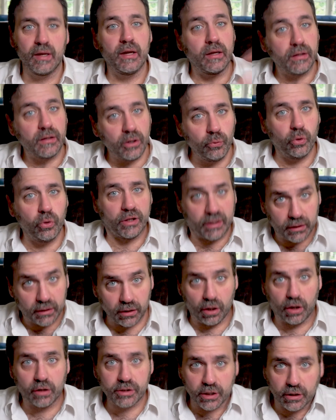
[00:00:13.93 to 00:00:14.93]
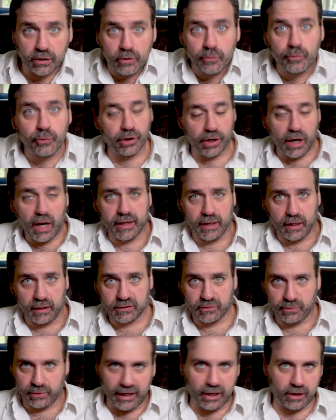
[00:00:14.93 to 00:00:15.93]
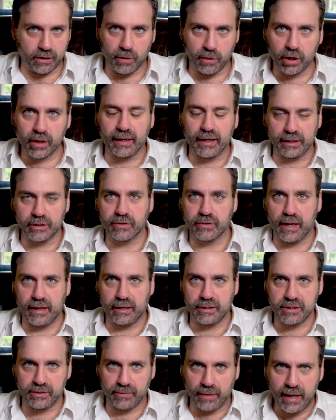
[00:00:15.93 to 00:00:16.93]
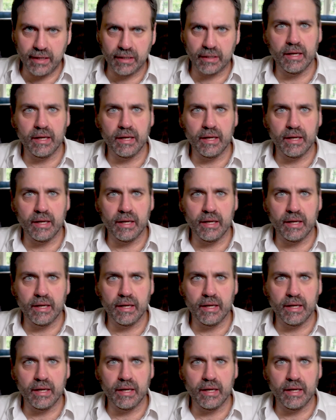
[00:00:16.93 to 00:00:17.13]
You wouldn't launch a new product without a marketing strategy, right?